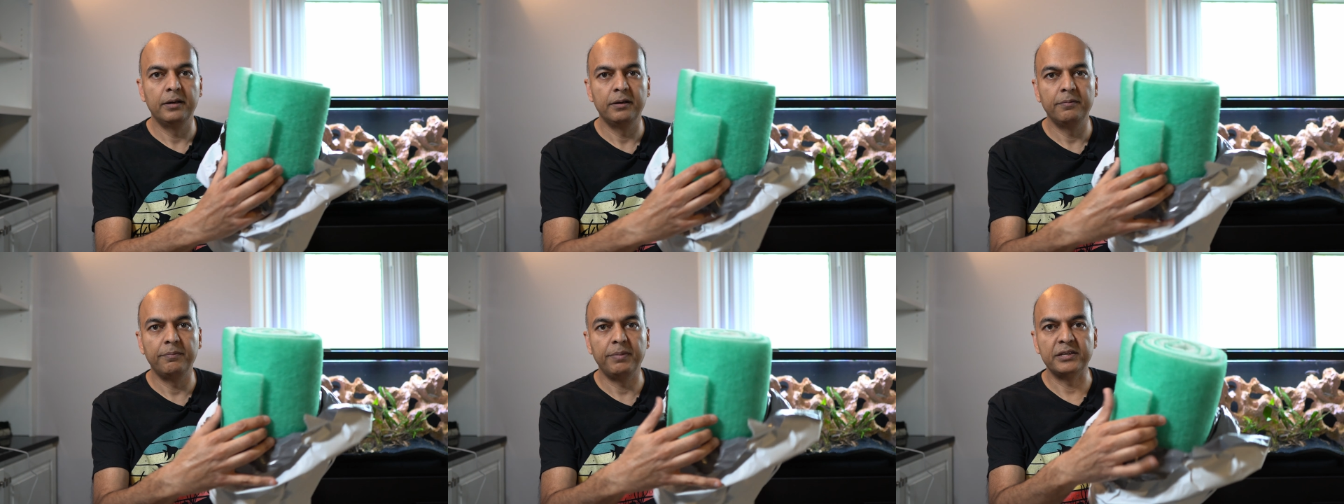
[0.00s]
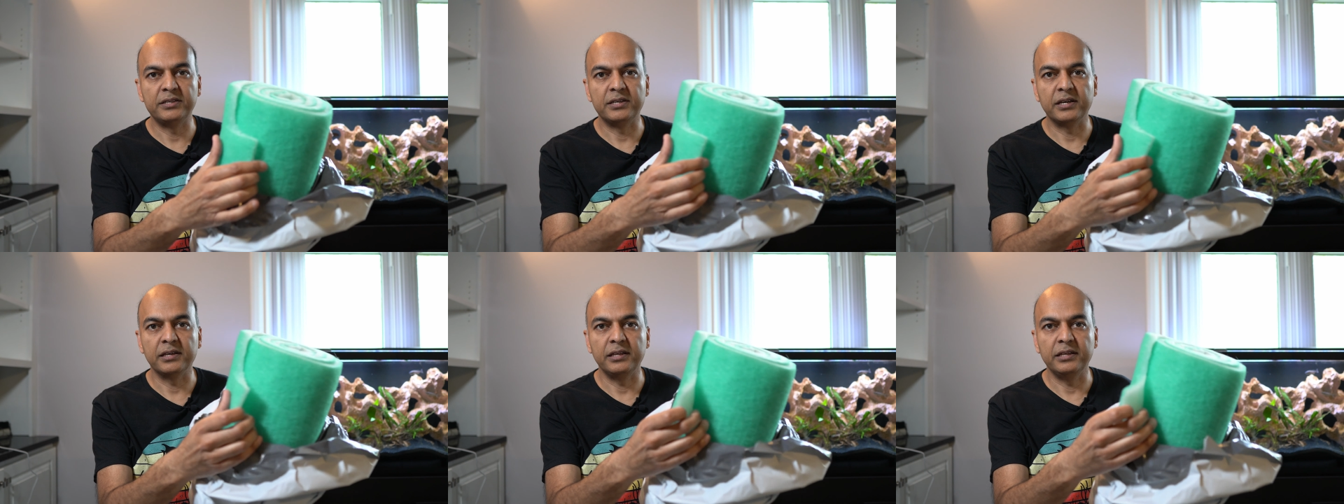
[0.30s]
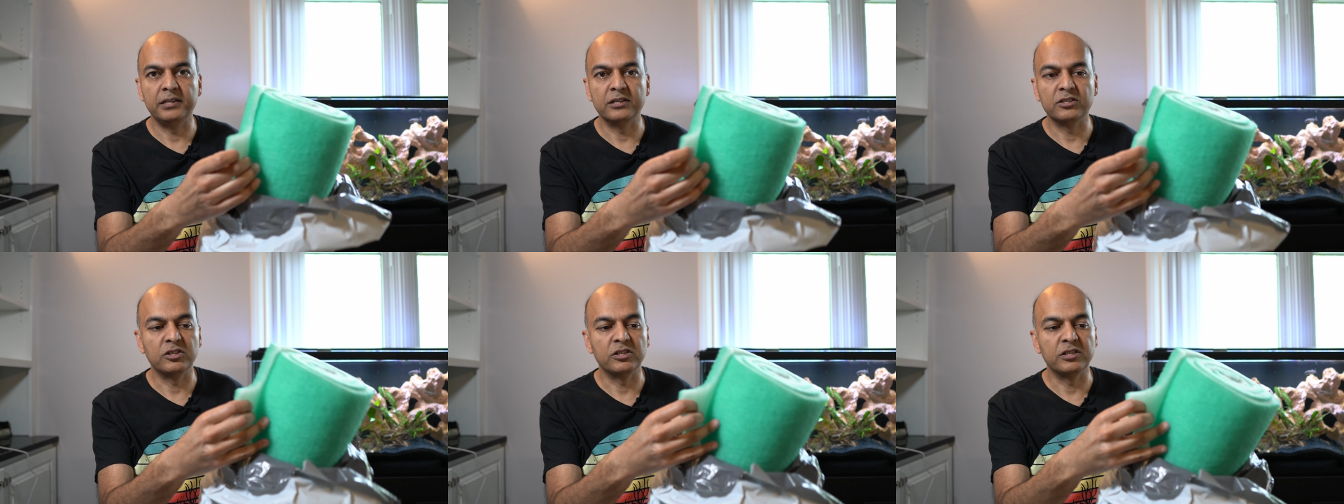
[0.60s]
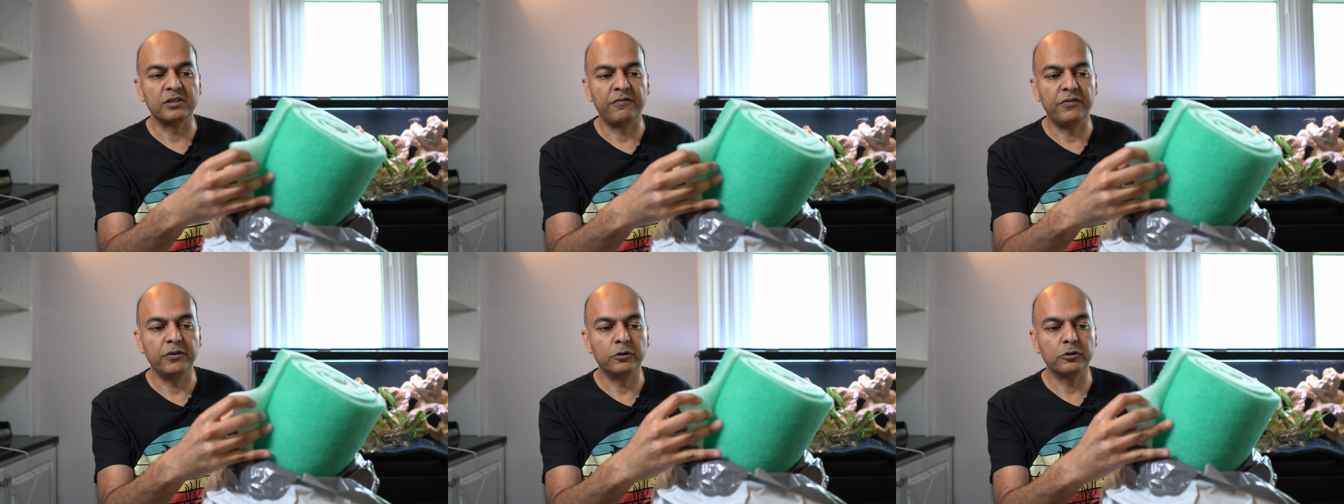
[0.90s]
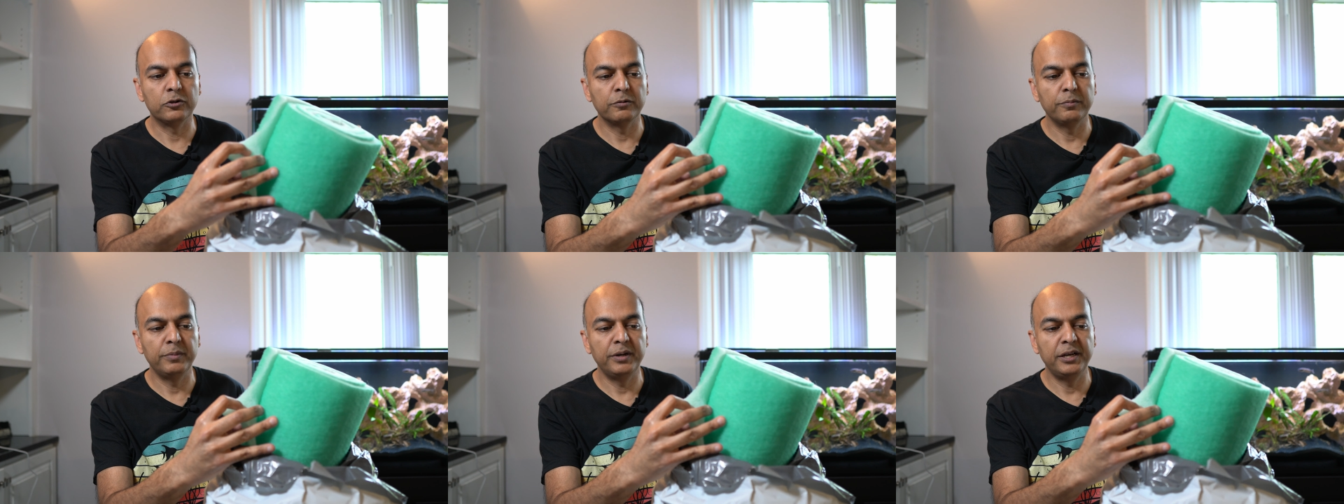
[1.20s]
Basically, this is a
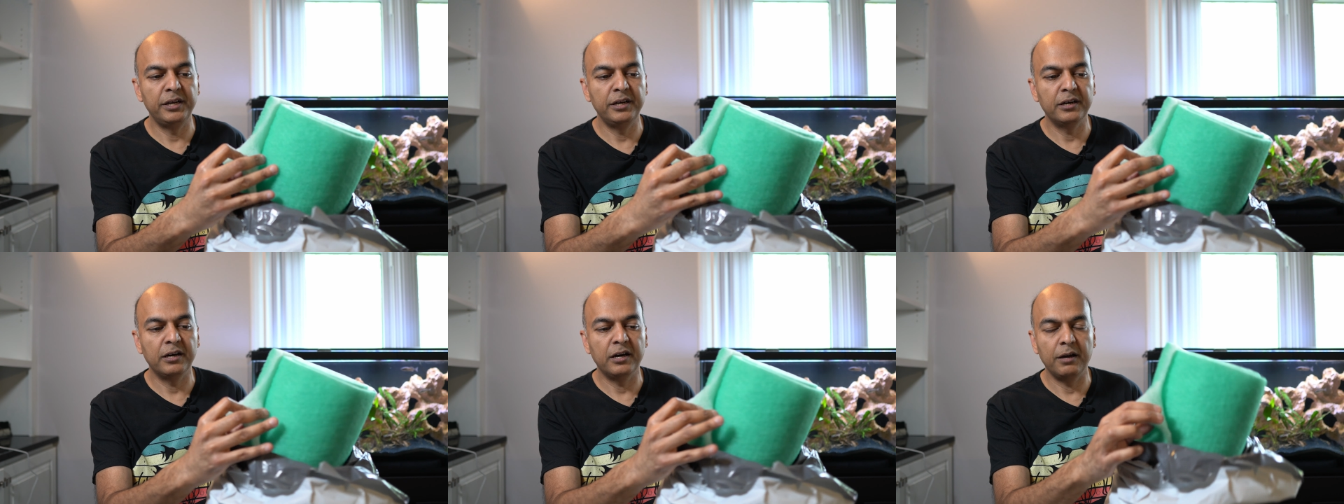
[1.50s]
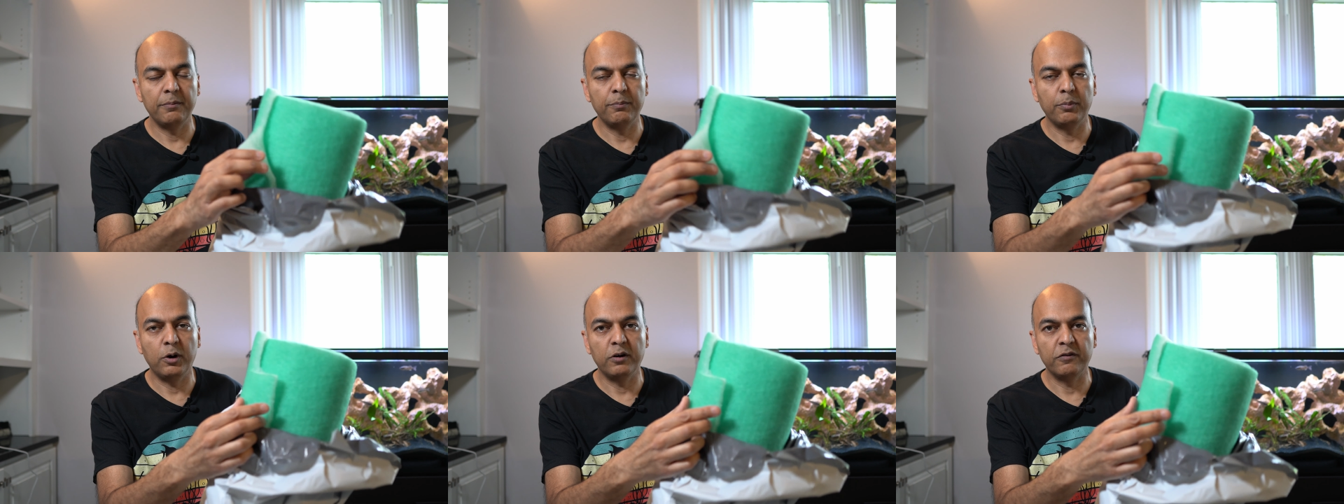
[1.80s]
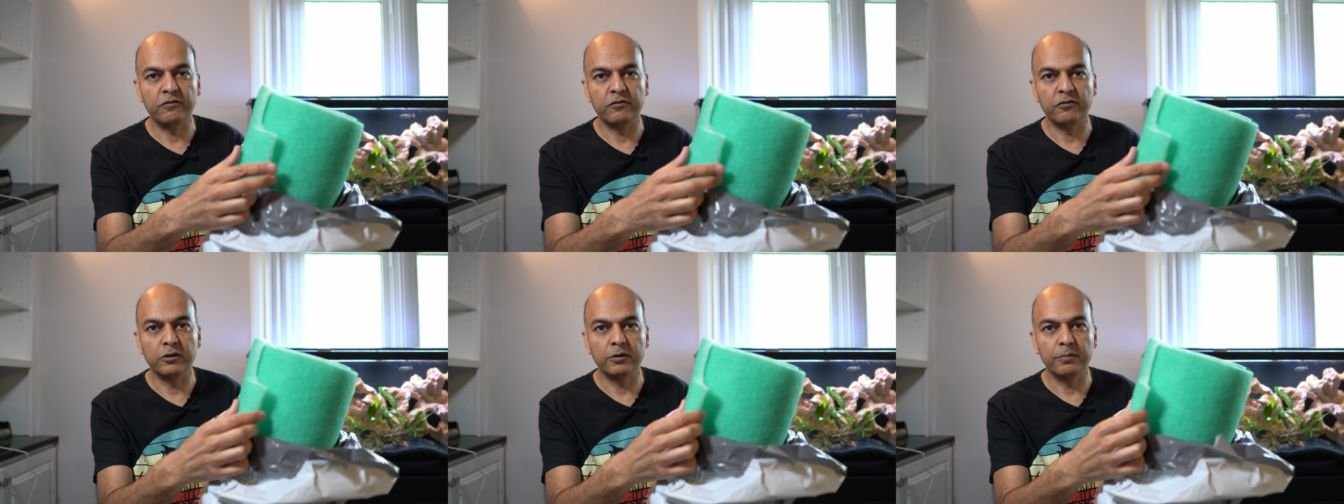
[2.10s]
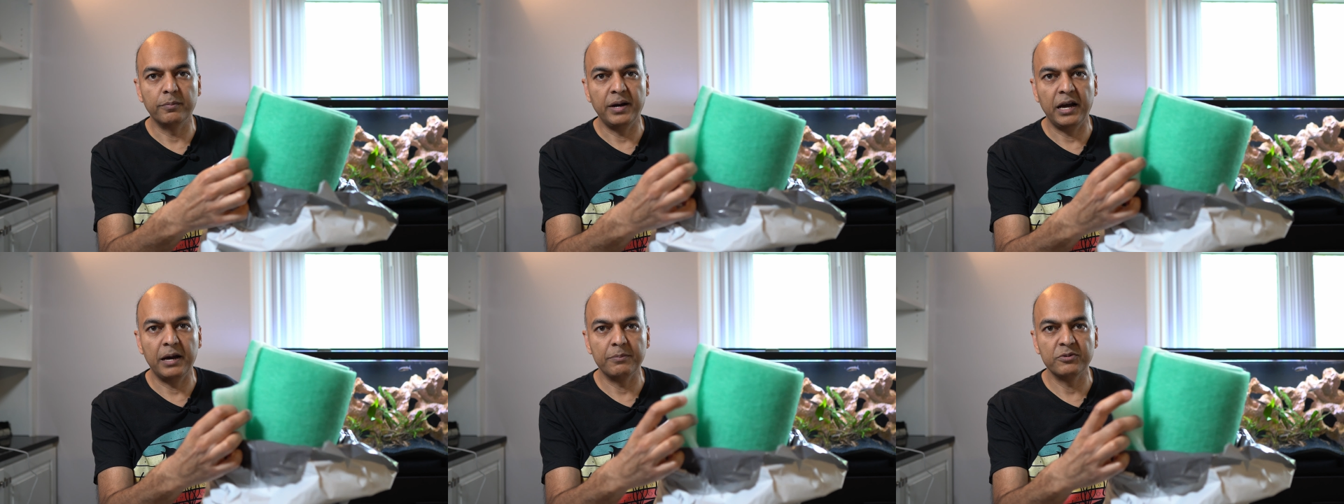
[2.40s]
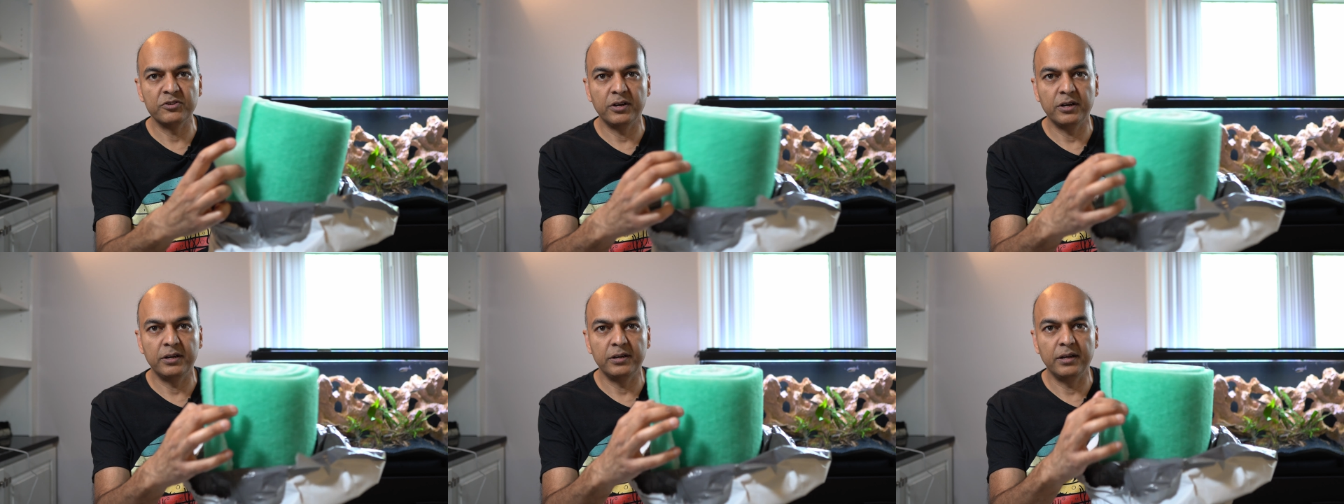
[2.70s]
filter media I bought from
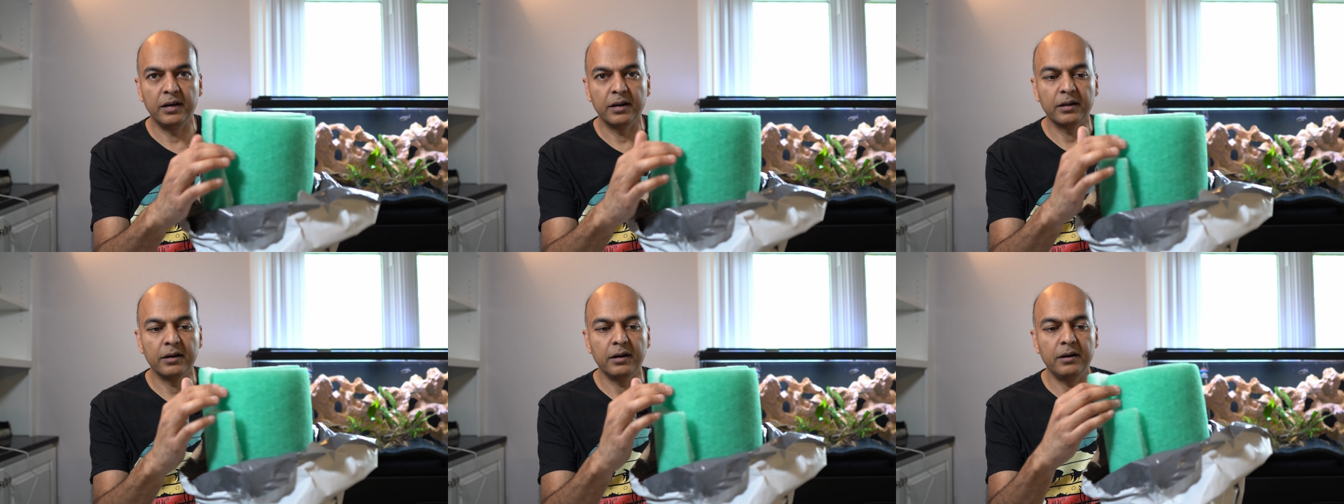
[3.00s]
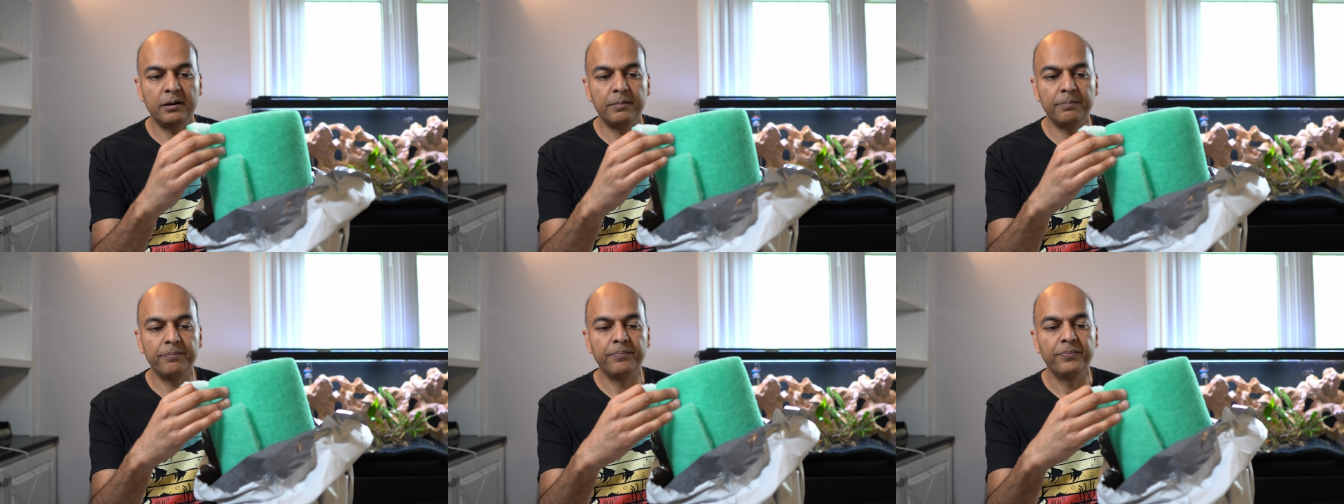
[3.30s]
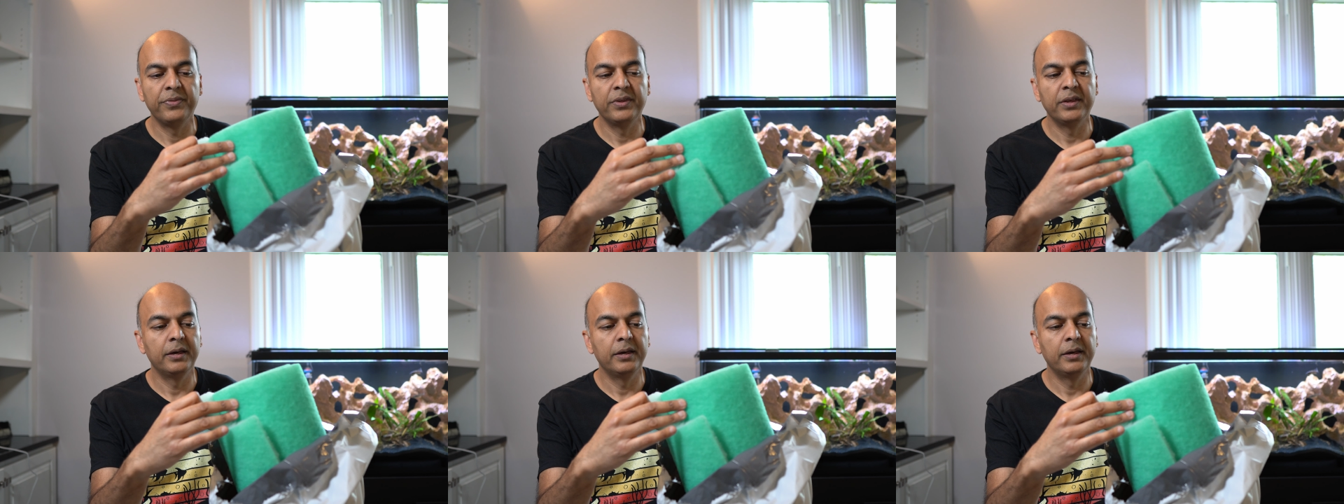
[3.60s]
Amazon.com.